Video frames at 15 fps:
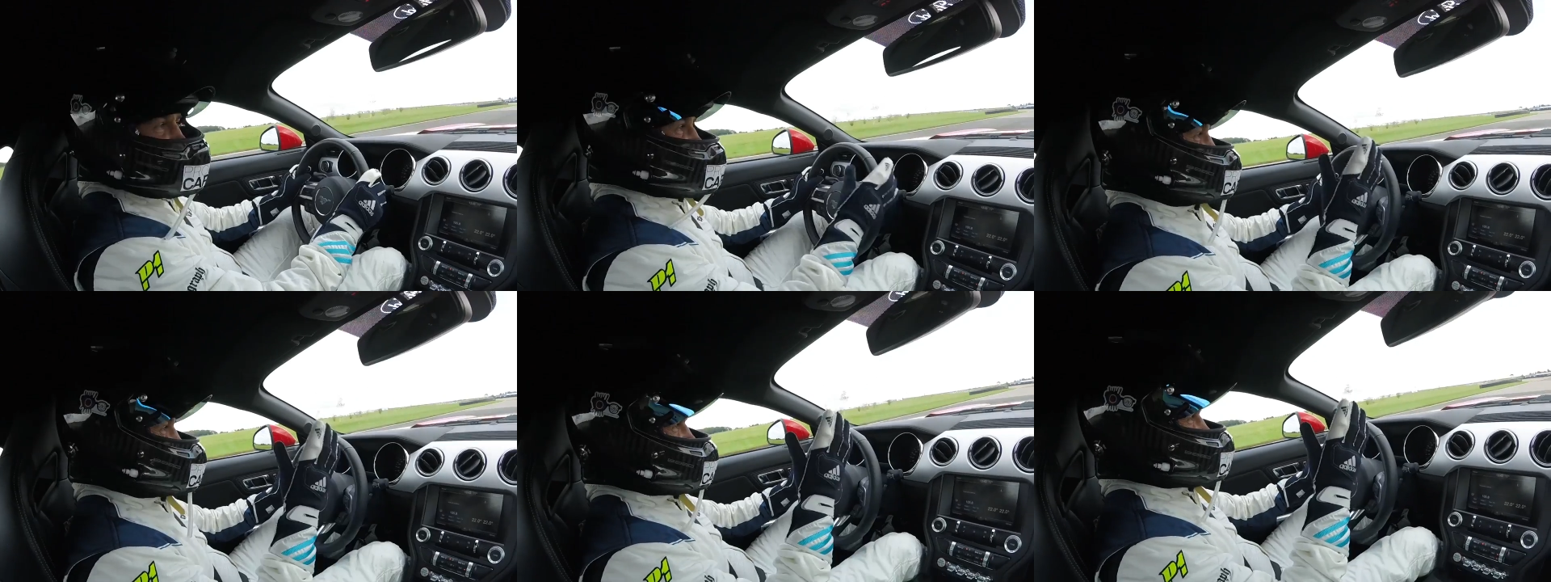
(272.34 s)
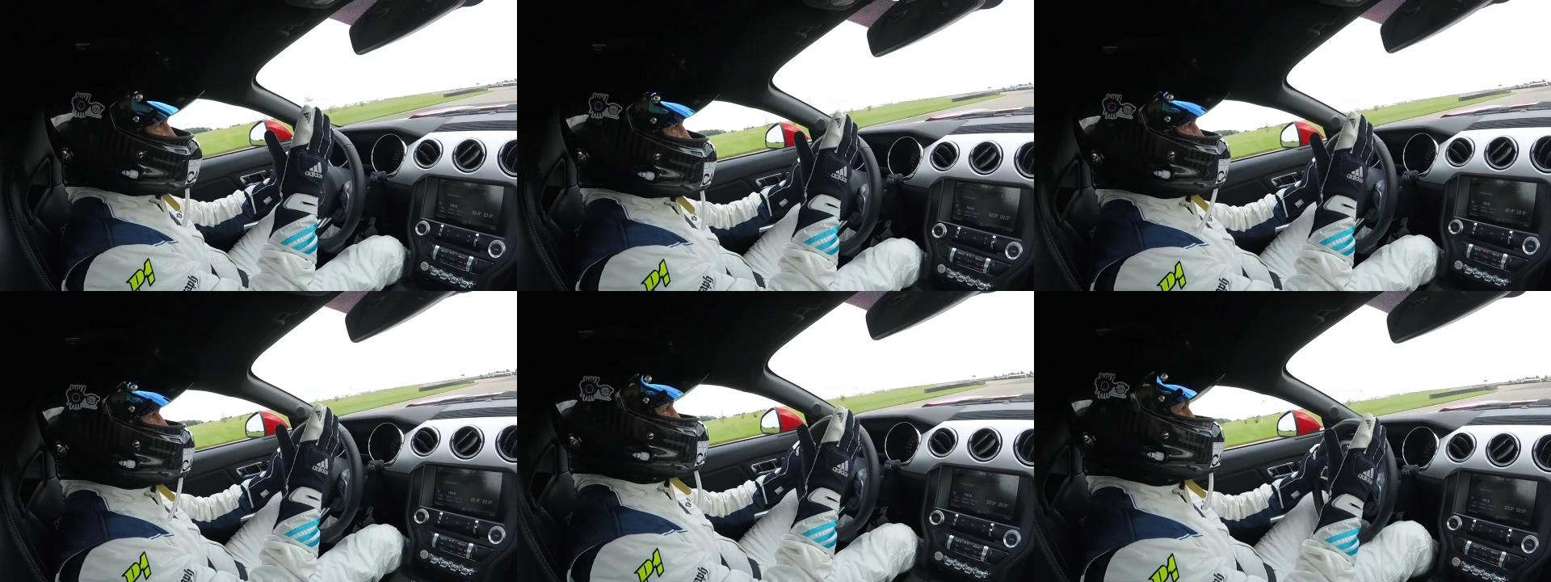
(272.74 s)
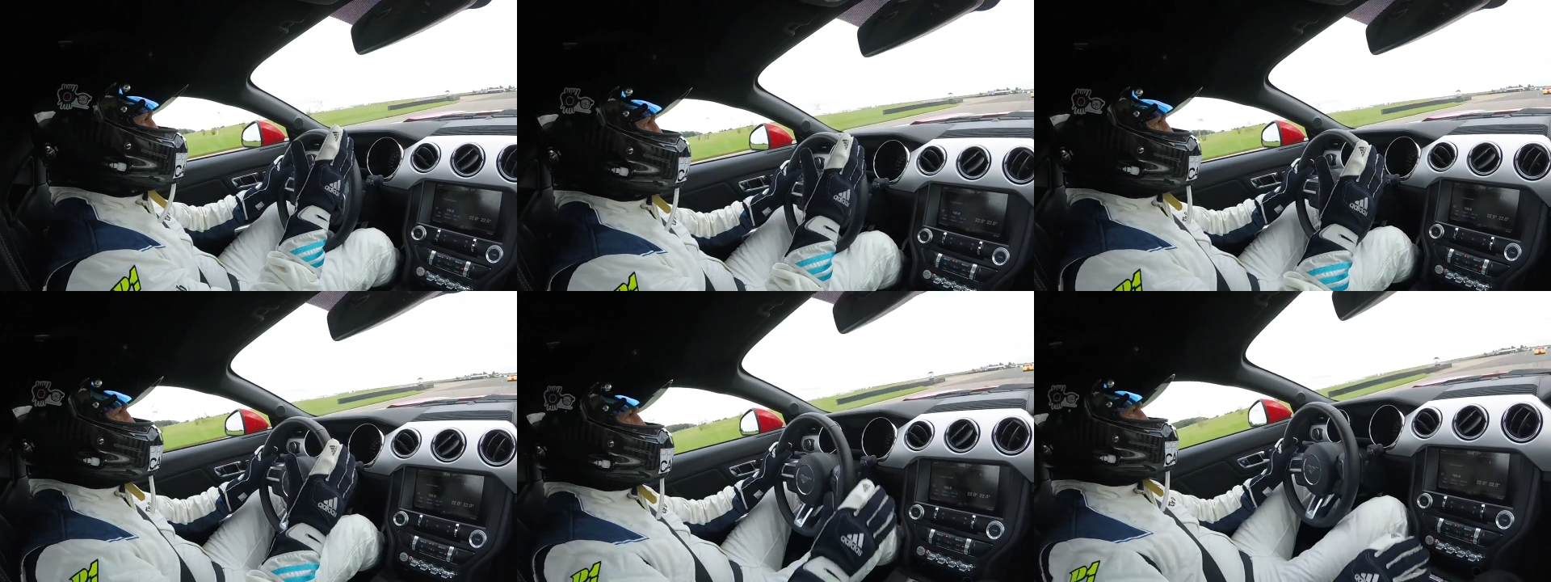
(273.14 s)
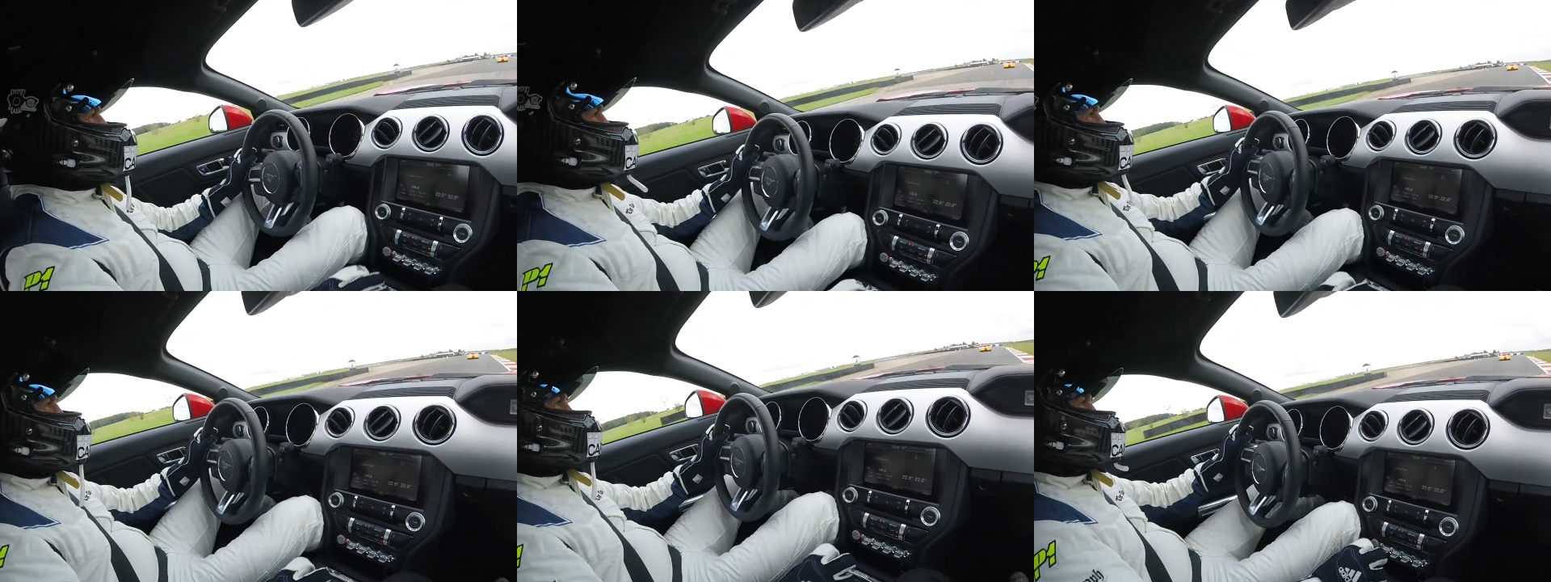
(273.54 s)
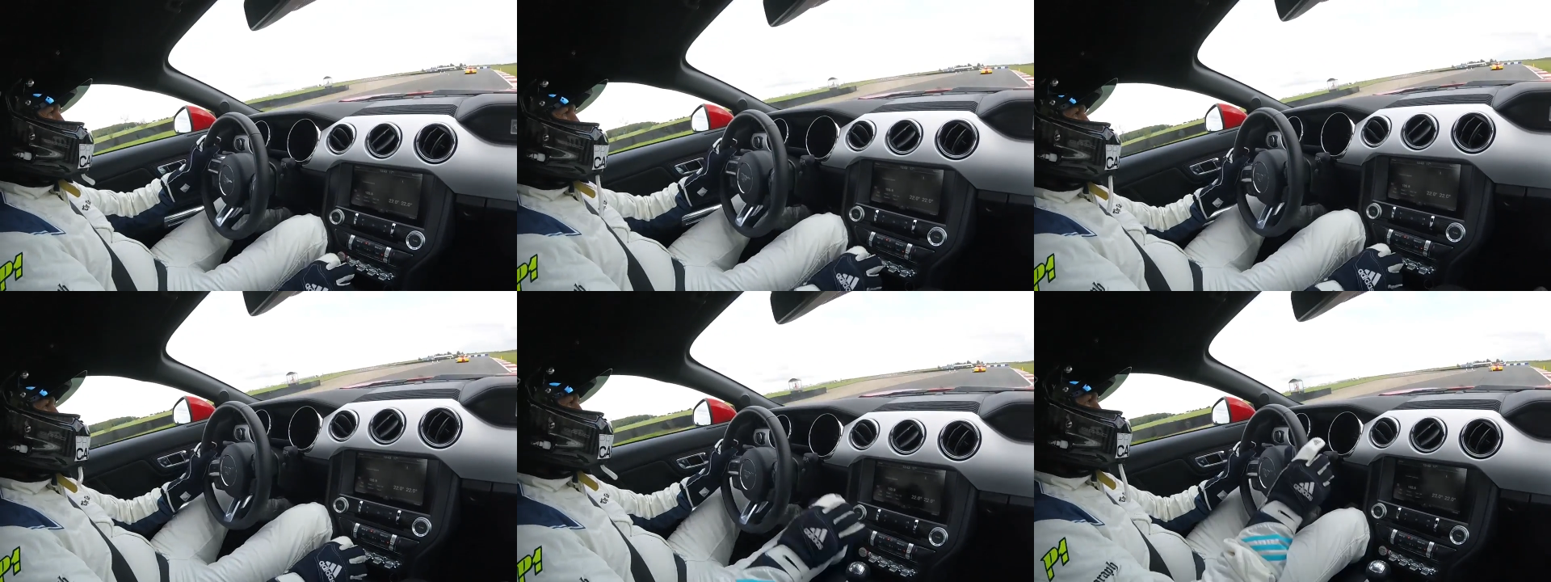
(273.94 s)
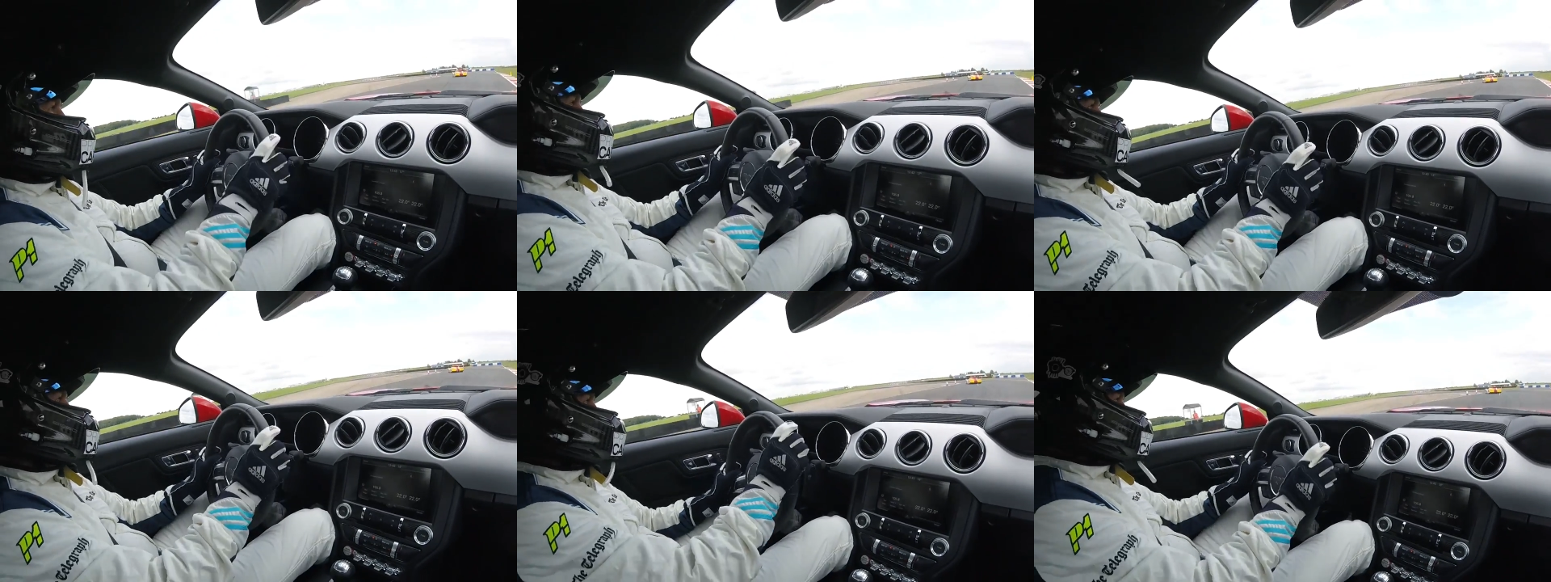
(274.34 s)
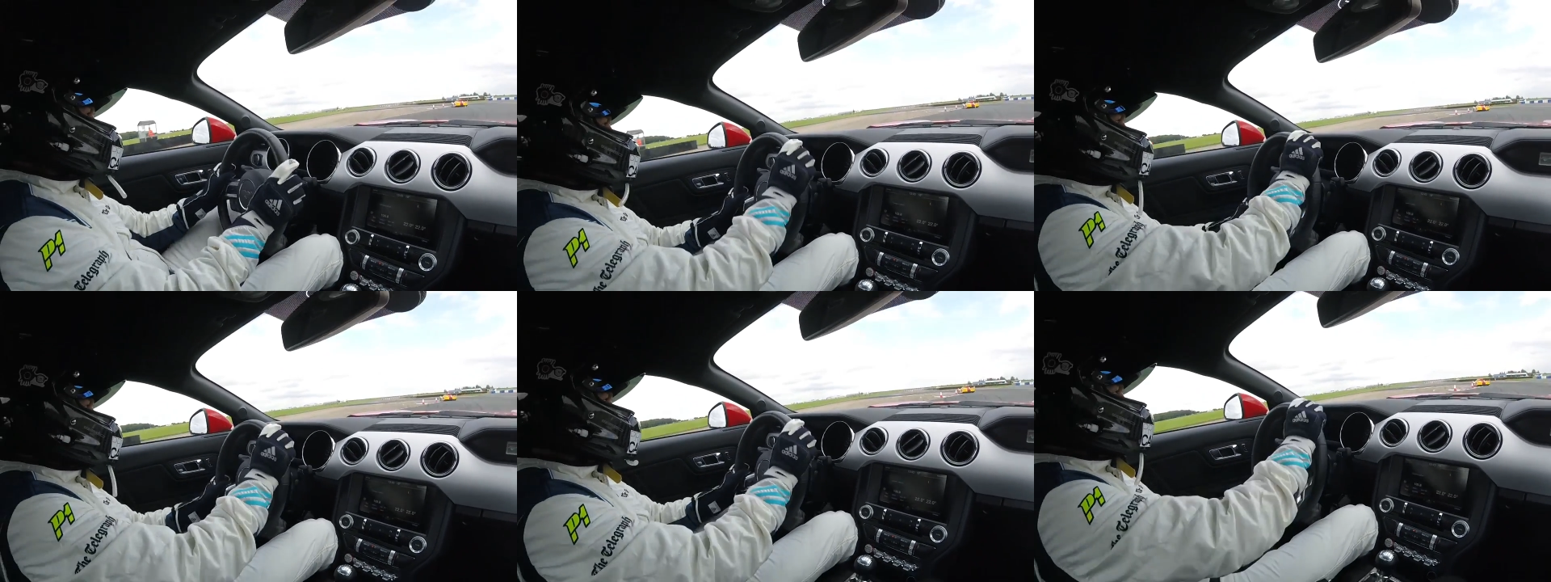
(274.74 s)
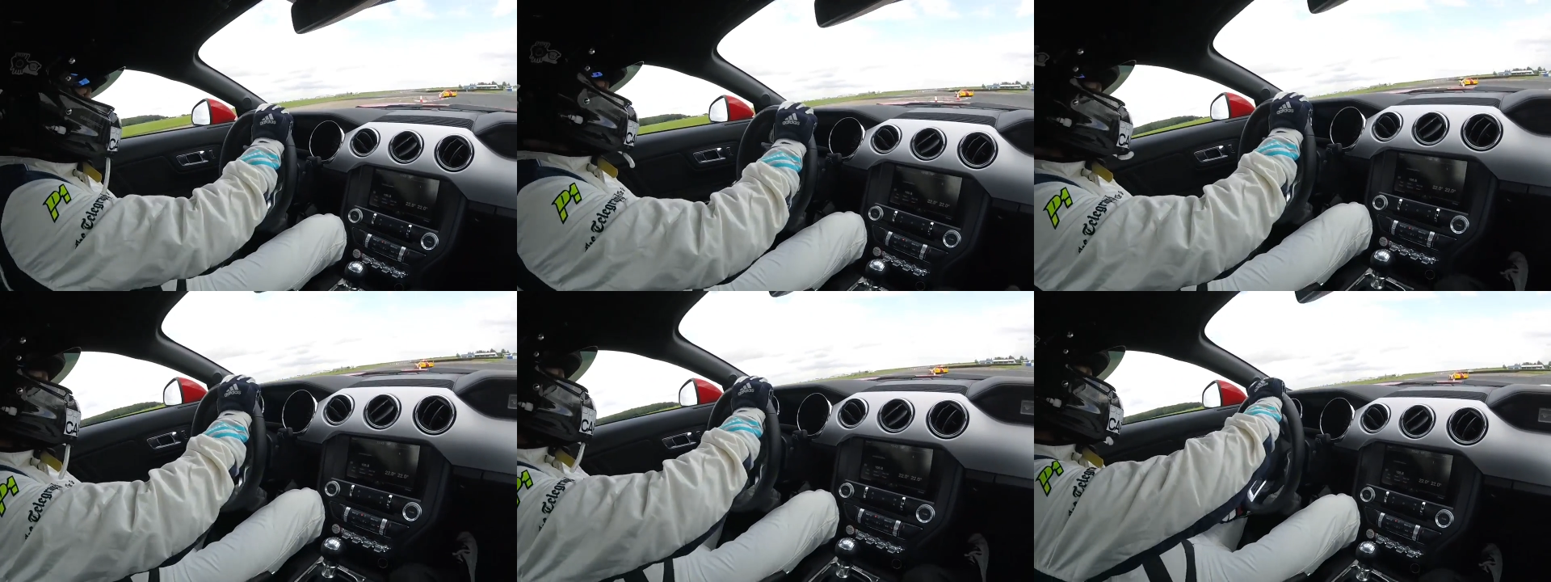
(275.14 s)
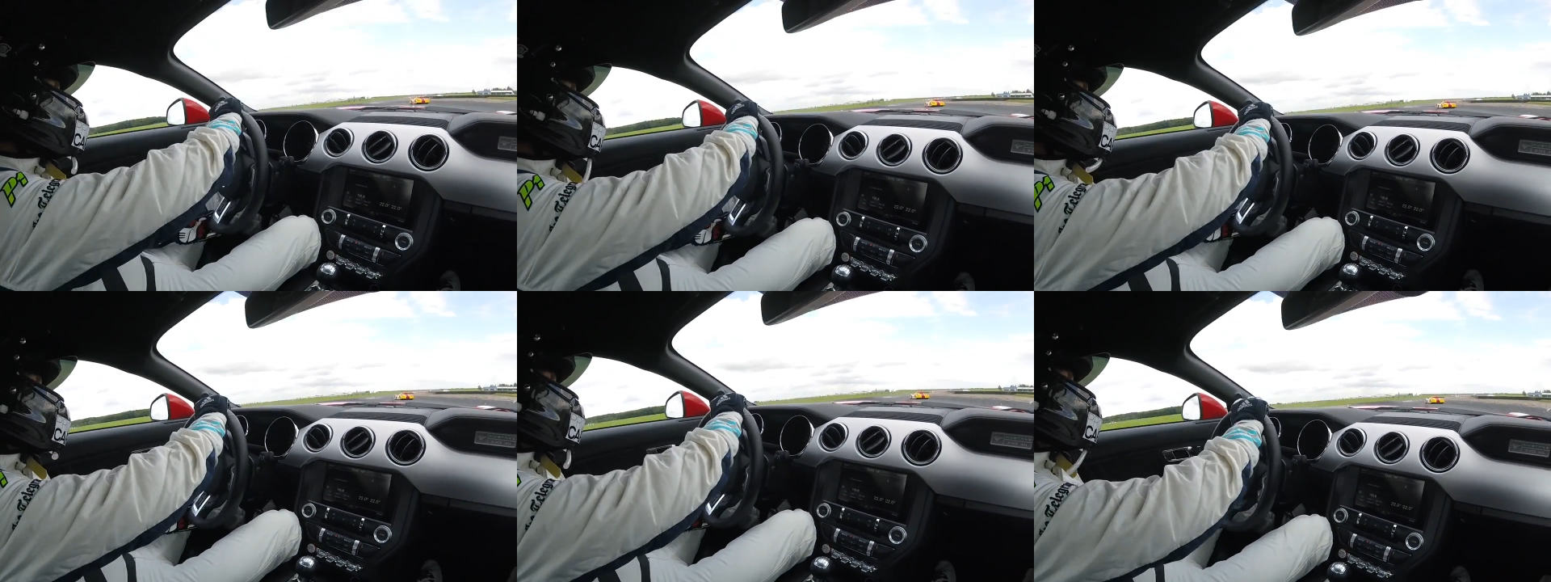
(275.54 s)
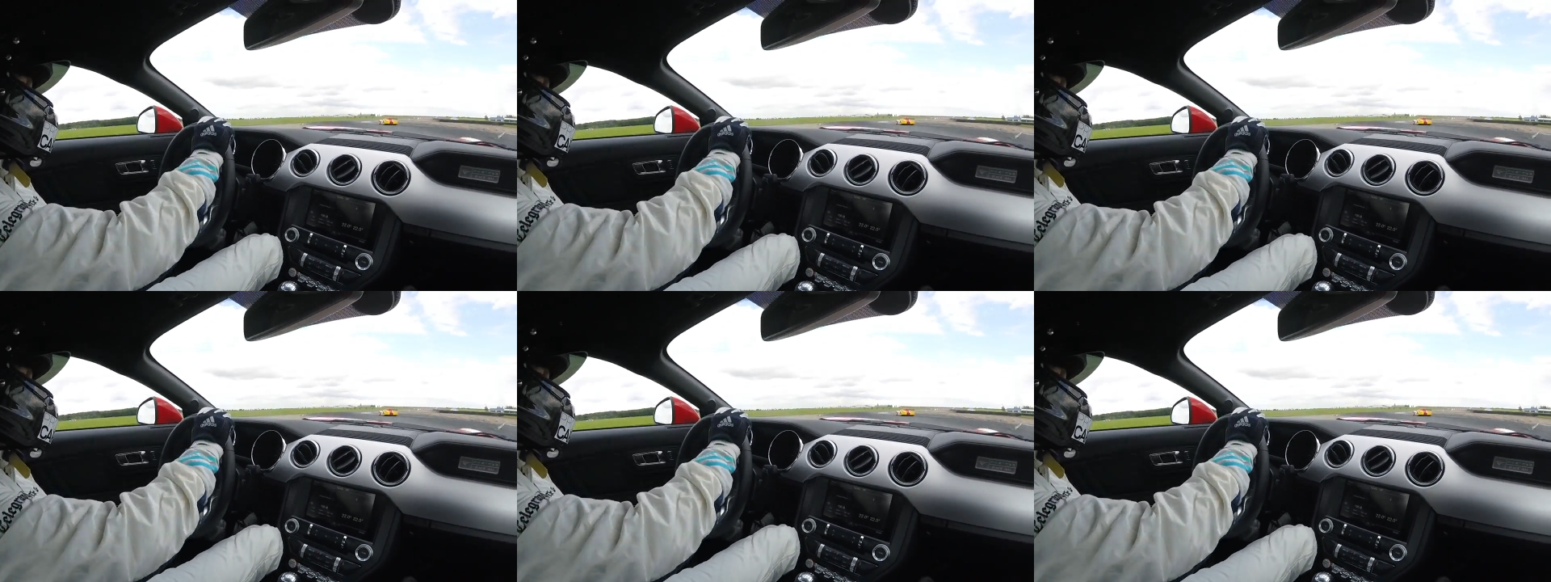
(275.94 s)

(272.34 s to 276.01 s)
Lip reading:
[unreadable: no face in view]